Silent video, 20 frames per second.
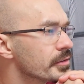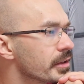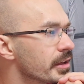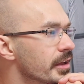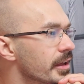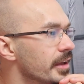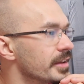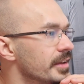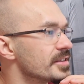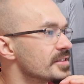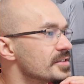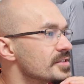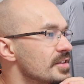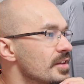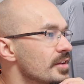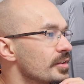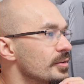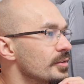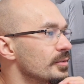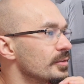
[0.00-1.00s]
Okay,
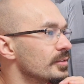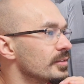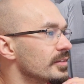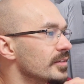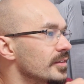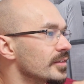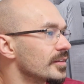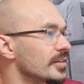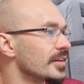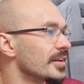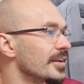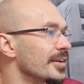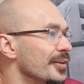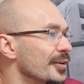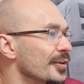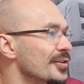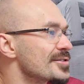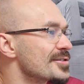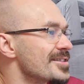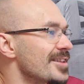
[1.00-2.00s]
so it
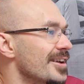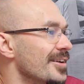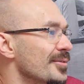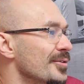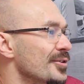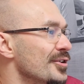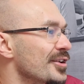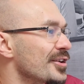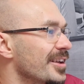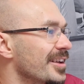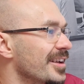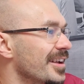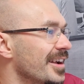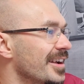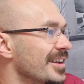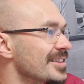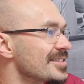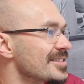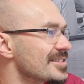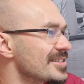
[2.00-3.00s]
looks like we're looking
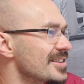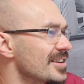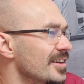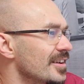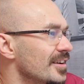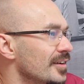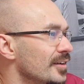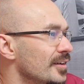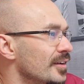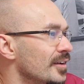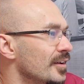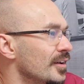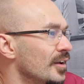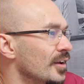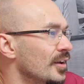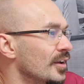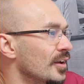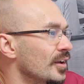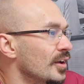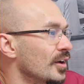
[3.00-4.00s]
at uh,
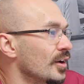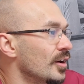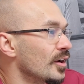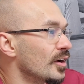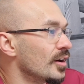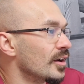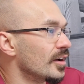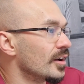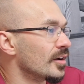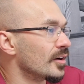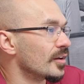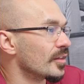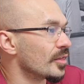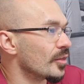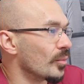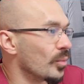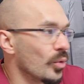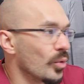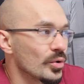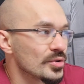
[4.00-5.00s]

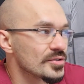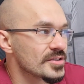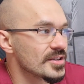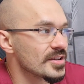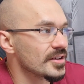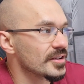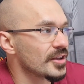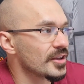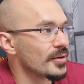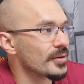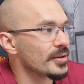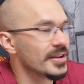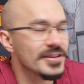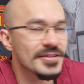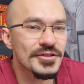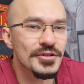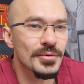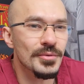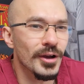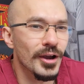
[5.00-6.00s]
the water going
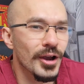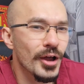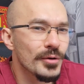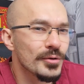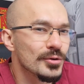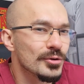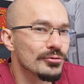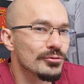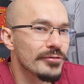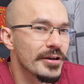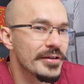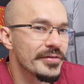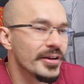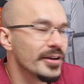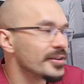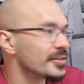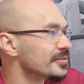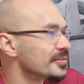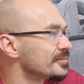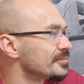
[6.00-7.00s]
into a local
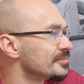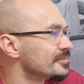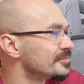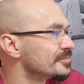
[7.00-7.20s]
river.